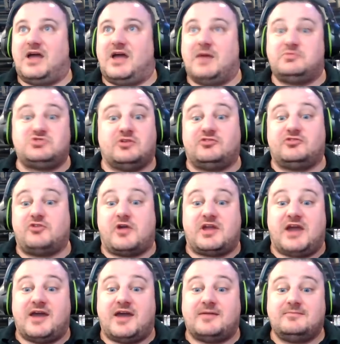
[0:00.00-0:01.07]
I'm sure he's a great
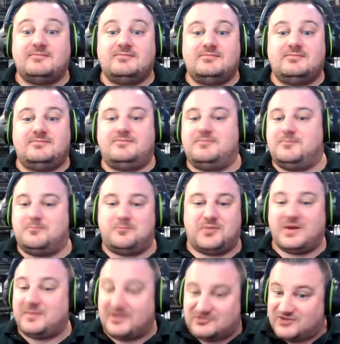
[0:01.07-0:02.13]
guy,
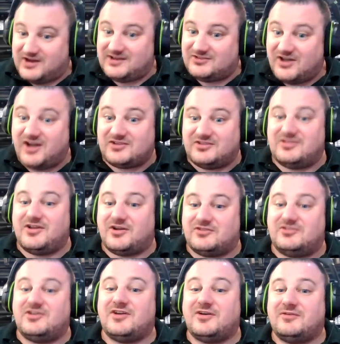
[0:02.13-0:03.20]
but I'm not trying to talk to the
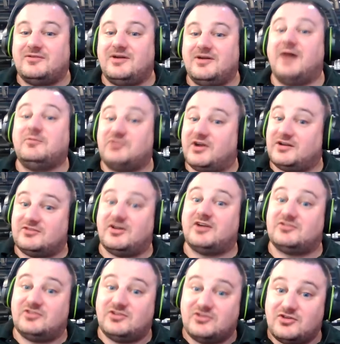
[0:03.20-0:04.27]
RTO. I'm trying no. to
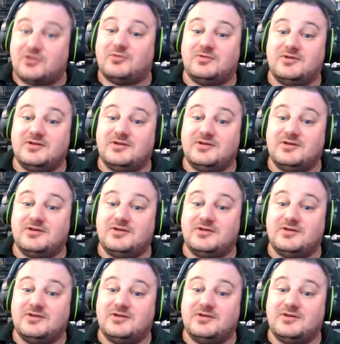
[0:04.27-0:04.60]
talk to you.